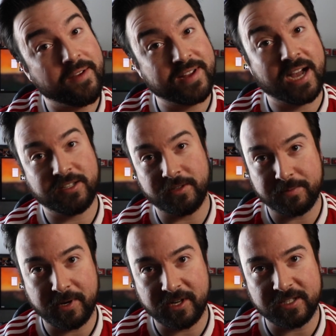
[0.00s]
I've got to
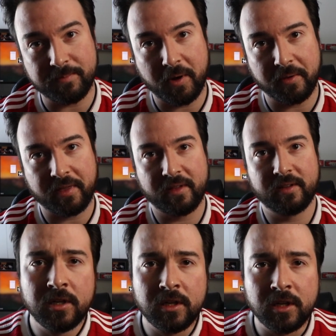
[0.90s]
experience both.
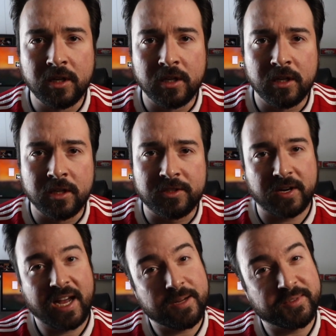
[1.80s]

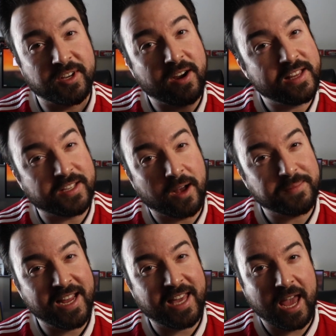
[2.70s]
So again, I'm sorry this
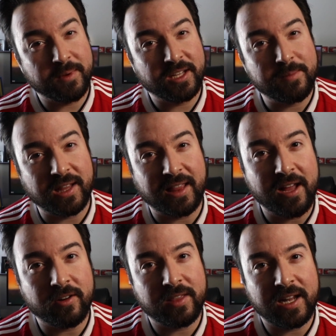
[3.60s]
update came a little bit
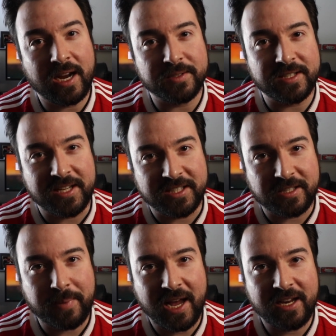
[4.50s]
later than I was
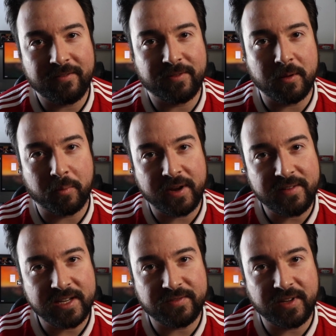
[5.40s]
anticipating from the
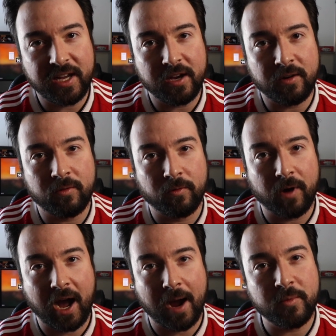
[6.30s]
previous video.
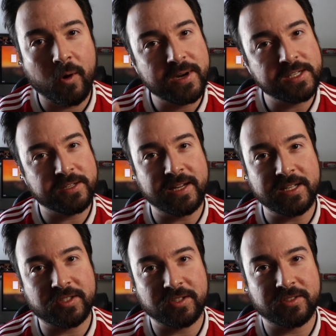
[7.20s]
I'm going to
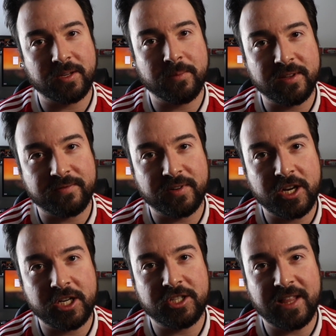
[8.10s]
insert some of the
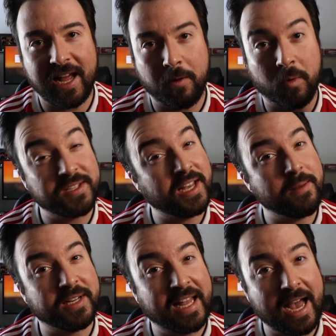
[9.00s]
footage that I was
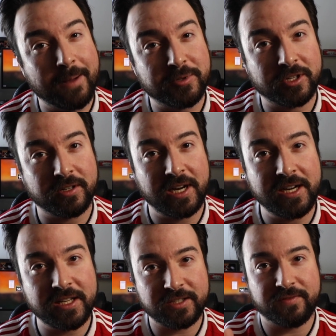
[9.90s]
able to capture
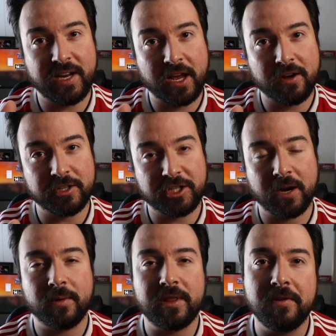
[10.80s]
into this video to
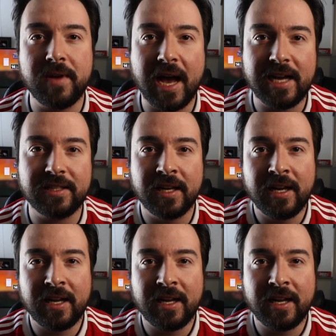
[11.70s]
share with you guys.